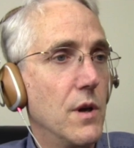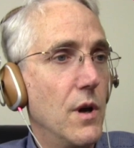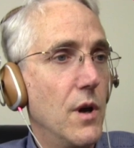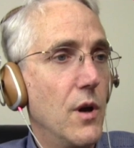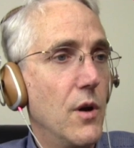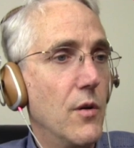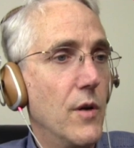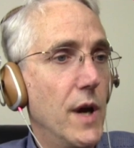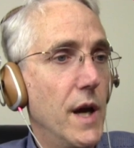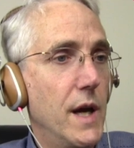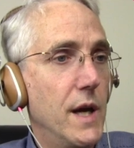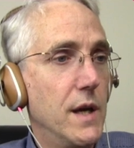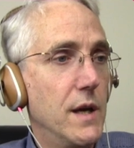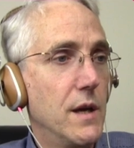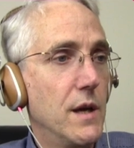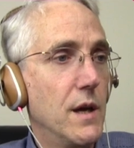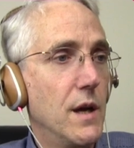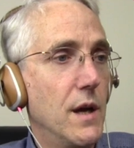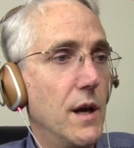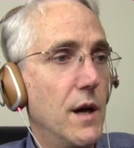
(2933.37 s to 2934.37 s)
All right.
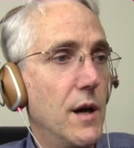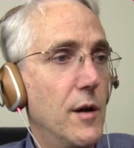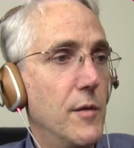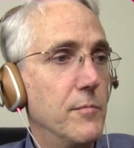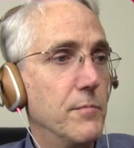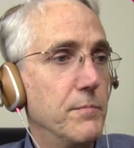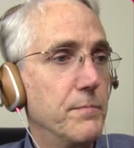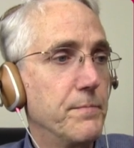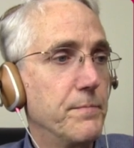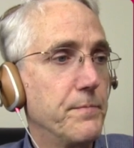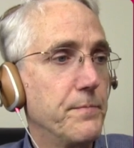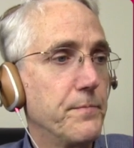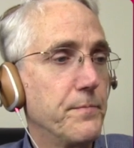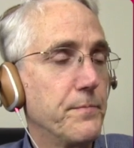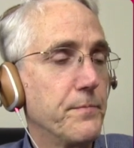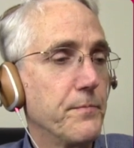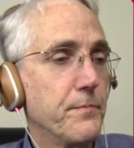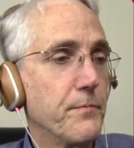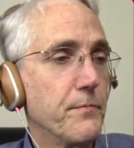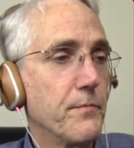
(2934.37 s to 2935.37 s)
I
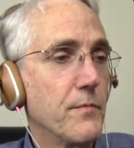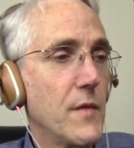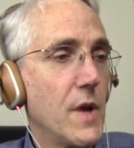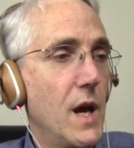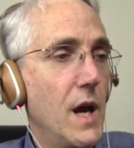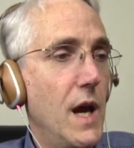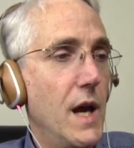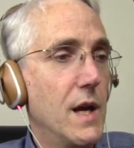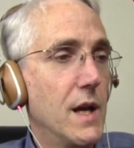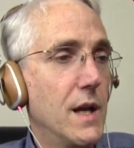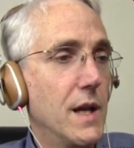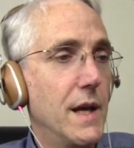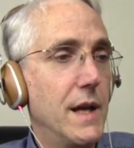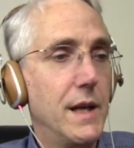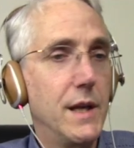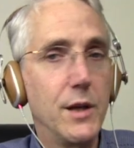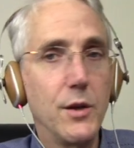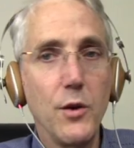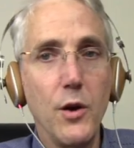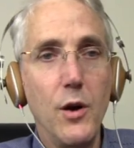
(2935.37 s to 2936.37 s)
had a
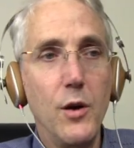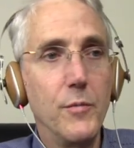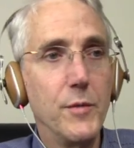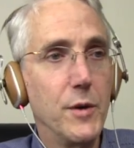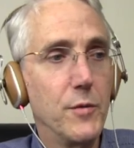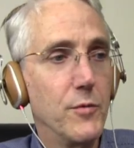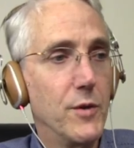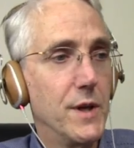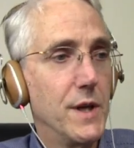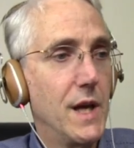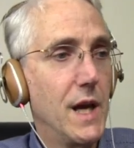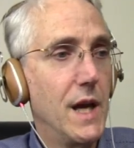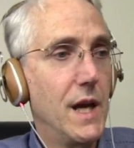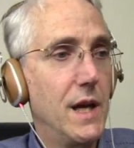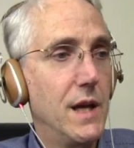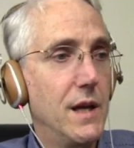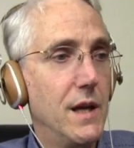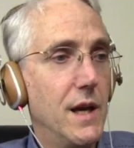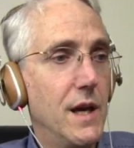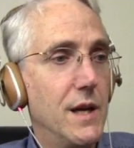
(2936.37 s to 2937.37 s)
lady call me one
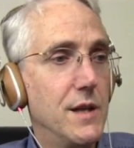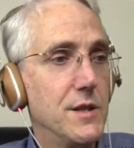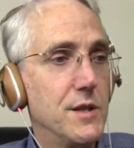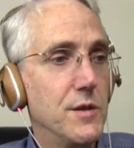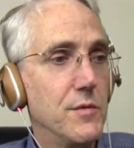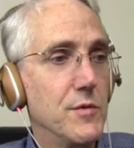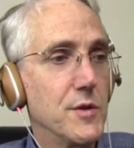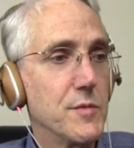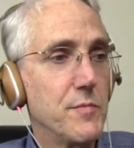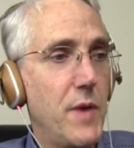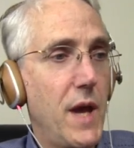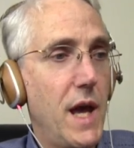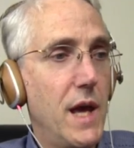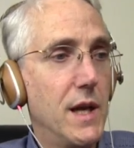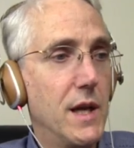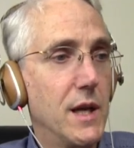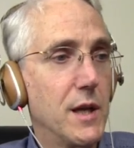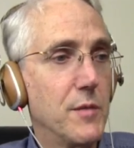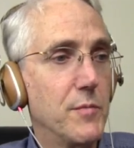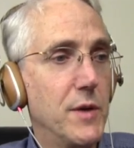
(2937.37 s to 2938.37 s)
day and she was
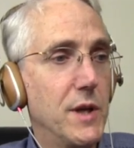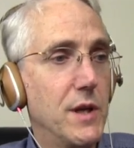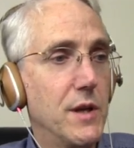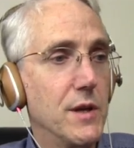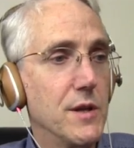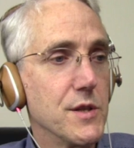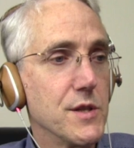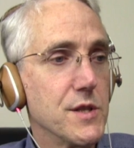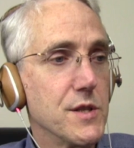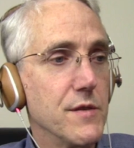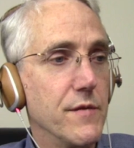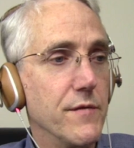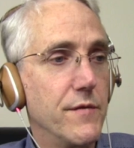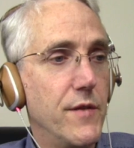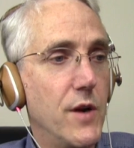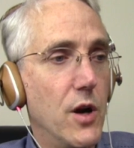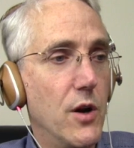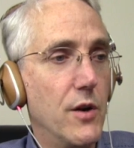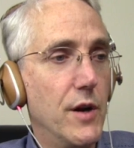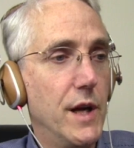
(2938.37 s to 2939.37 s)
panicked because
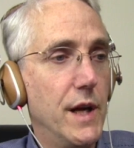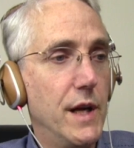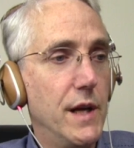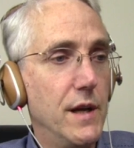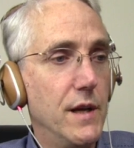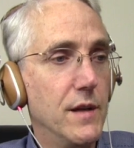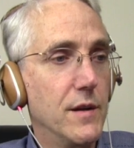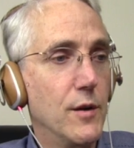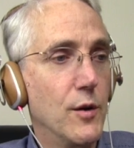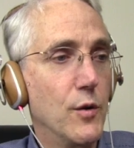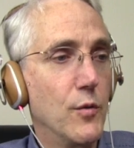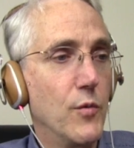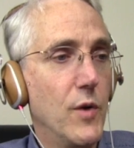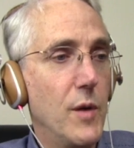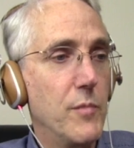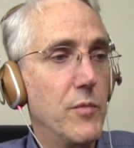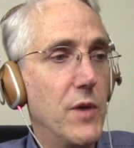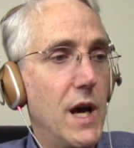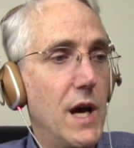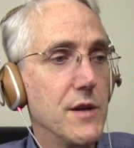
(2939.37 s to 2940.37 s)
Safari, her
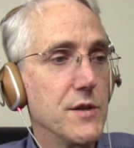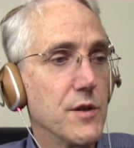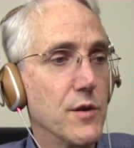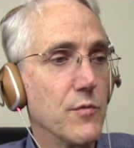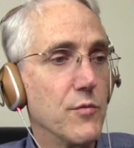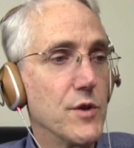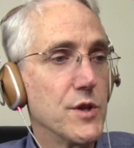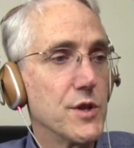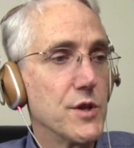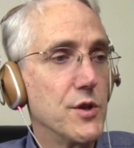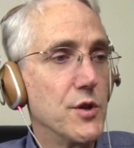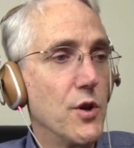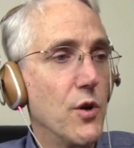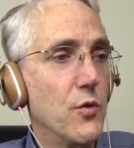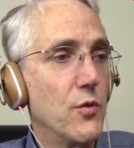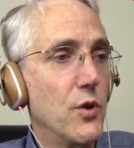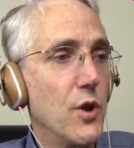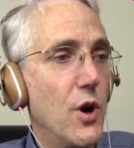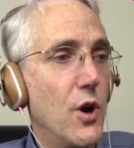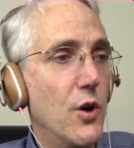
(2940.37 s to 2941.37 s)
web browser, was
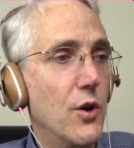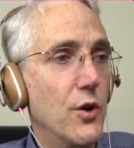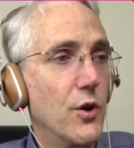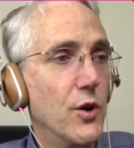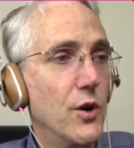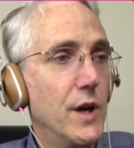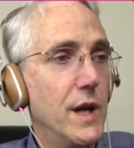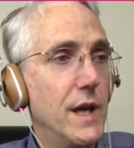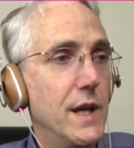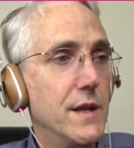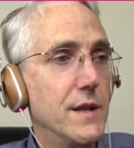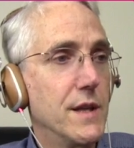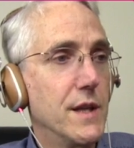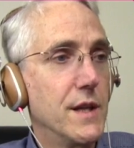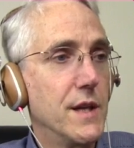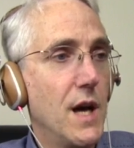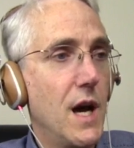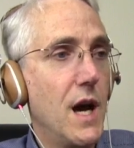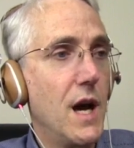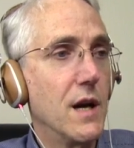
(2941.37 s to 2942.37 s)
no longer in the
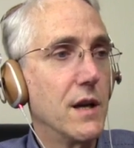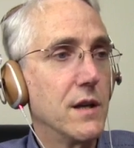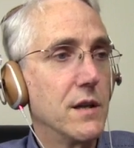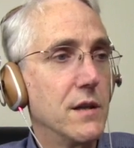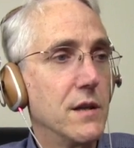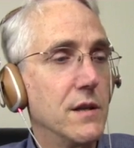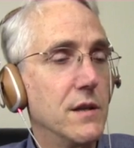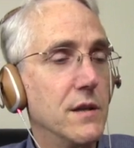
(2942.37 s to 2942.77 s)
dock.